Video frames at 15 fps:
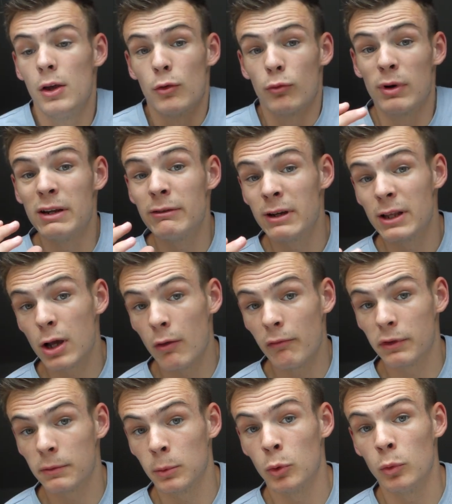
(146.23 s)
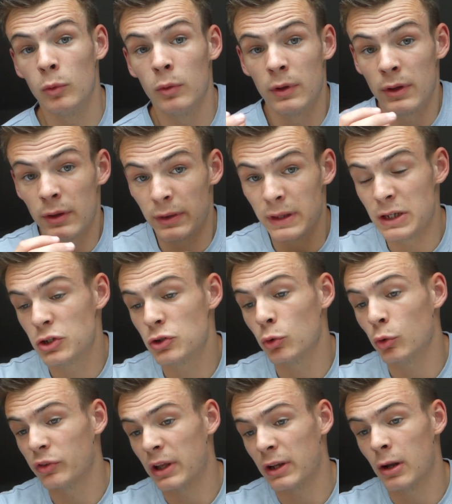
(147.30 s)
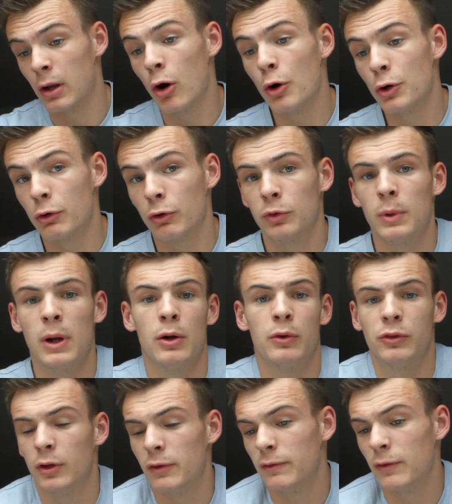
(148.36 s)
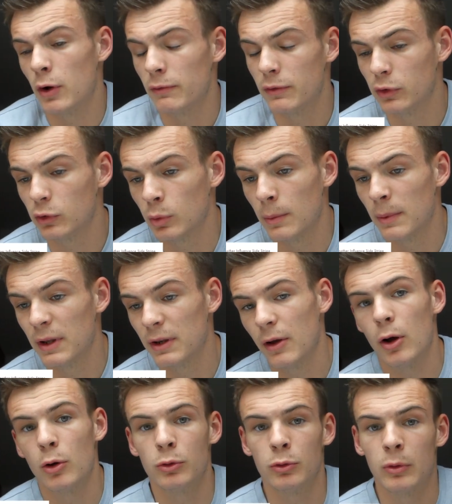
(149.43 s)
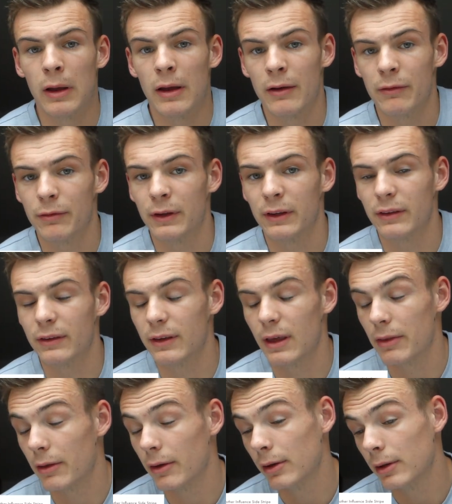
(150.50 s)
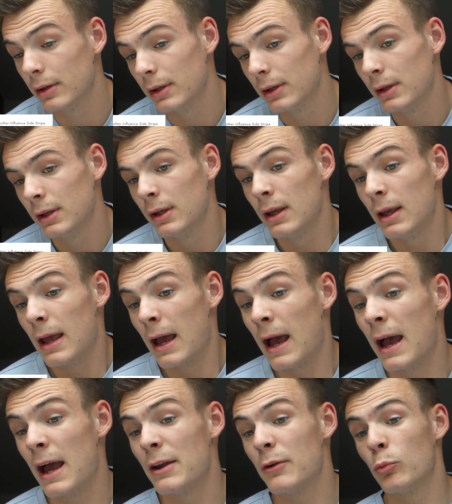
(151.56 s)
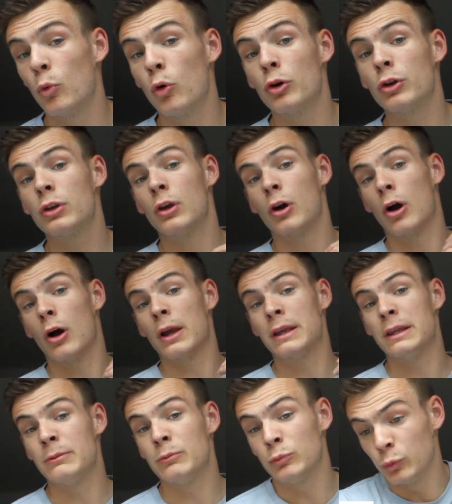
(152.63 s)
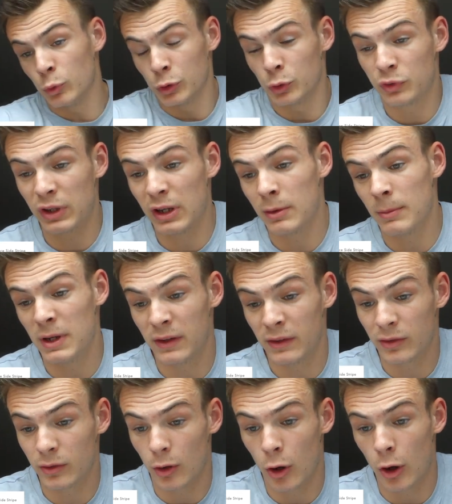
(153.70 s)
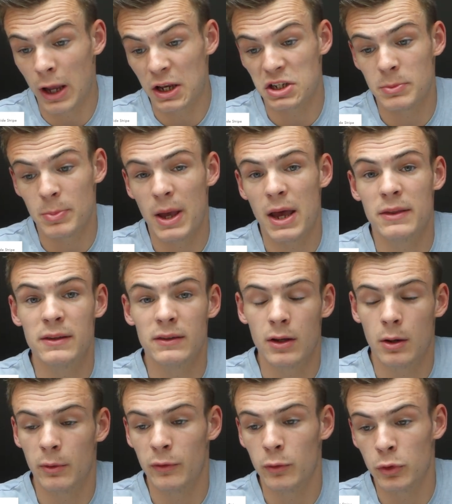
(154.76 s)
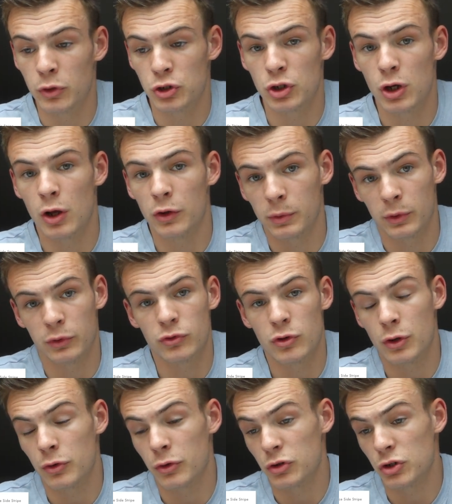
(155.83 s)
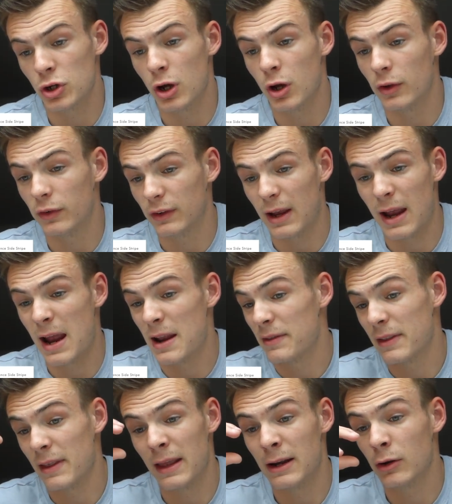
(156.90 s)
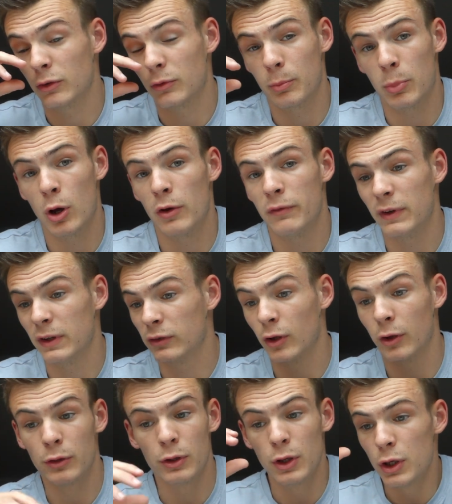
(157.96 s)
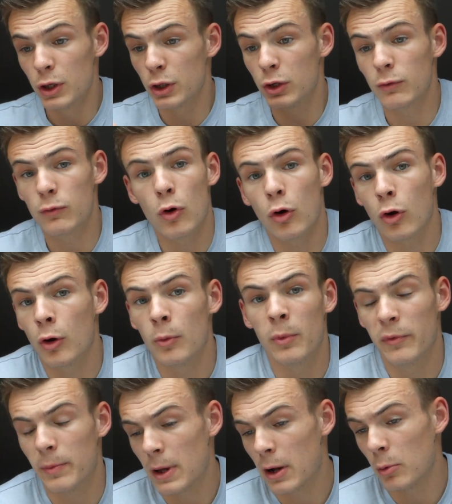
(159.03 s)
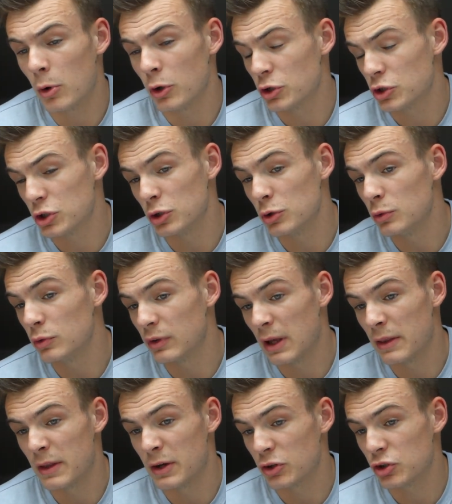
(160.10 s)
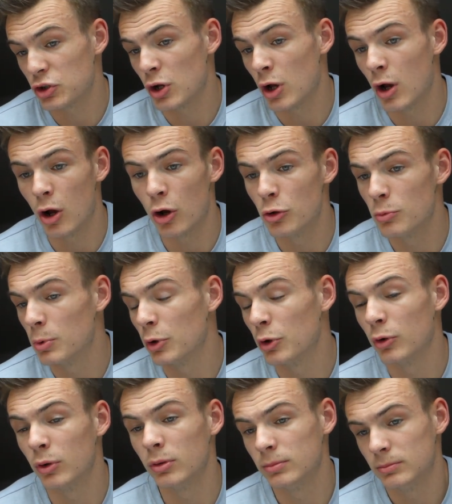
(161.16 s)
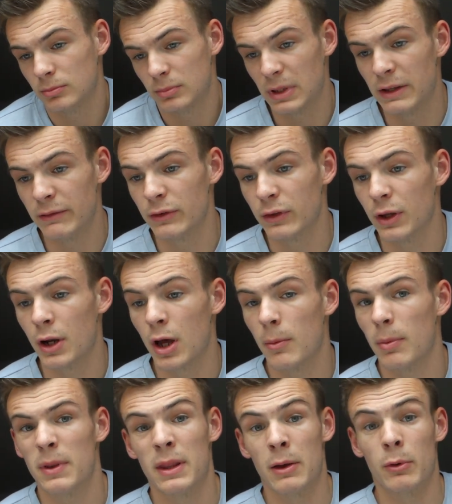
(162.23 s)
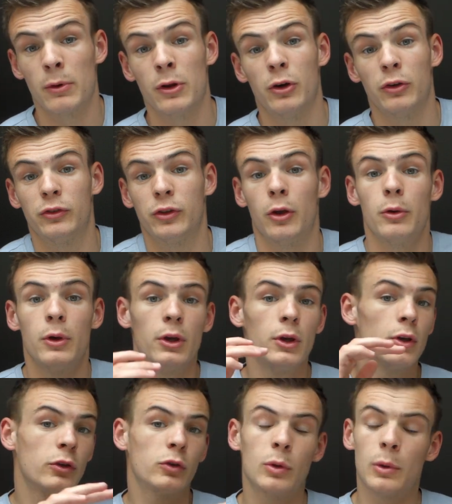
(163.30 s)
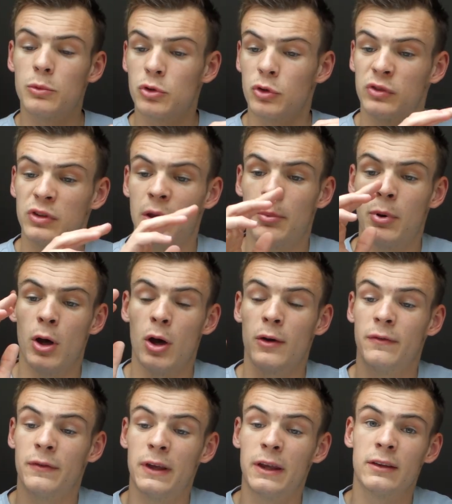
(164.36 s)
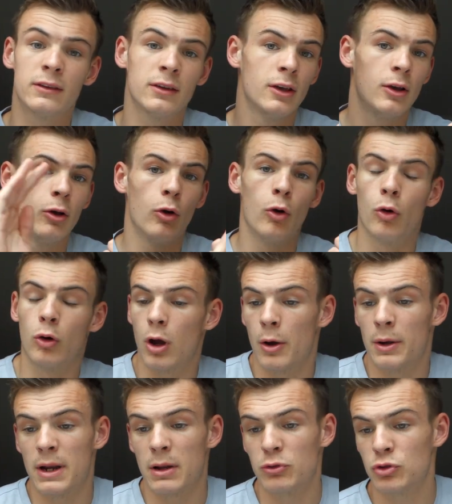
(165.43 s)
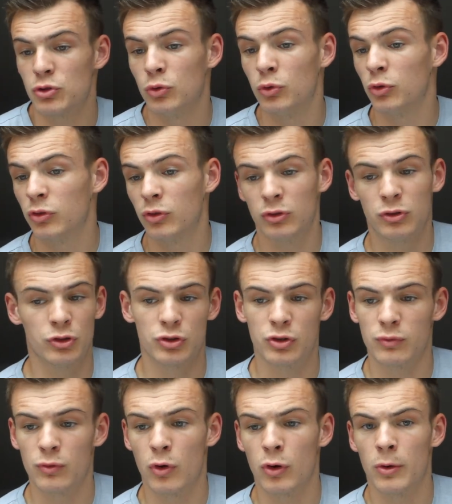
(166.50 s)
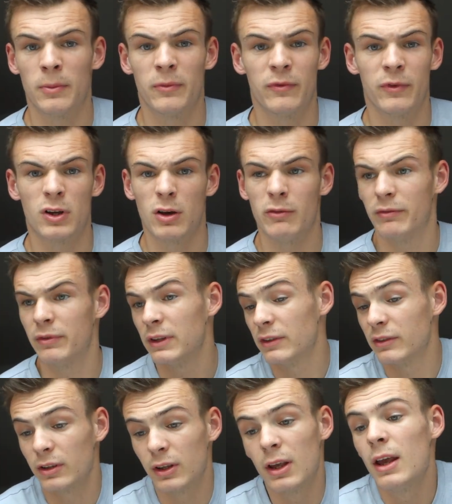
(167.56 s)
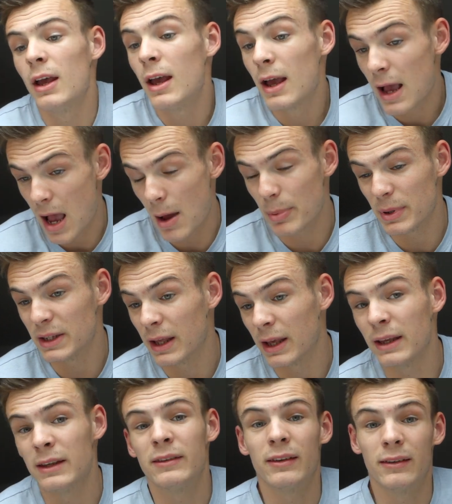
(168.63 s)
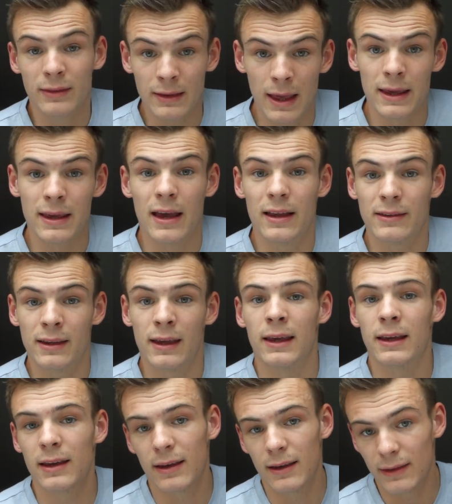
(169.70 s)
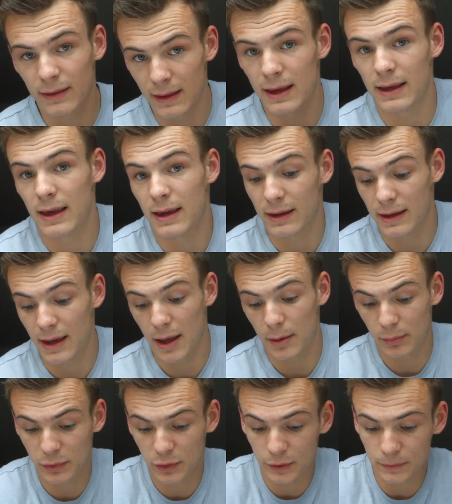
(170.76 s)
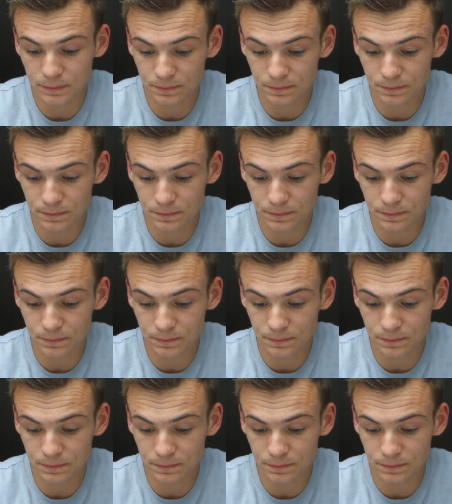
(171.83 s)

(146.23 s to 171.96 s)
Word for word: Really, really comfortable. These shorts had a liner as well, so fine for swimming. Hold everything together. And what you'll see in a minute is I actually paired these up with all the shirts when I was trying on the shirts, and they looked perfect. So you could rock them with a pair of white shoes and then a shirt open or even done up, and they were nice. So swim shorts, they're perfect, or going out shorts, just to rock them for comfies. Happy days, they get a tick, they're getting kept.